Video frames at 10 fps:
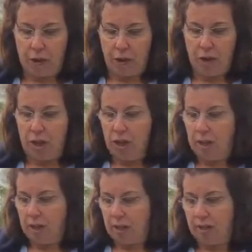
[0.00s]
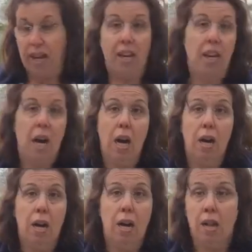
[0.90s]
Virgin. It's like an
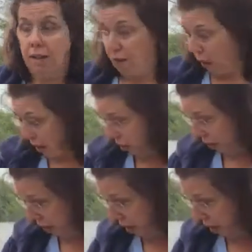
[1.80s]
uh, olive oil green,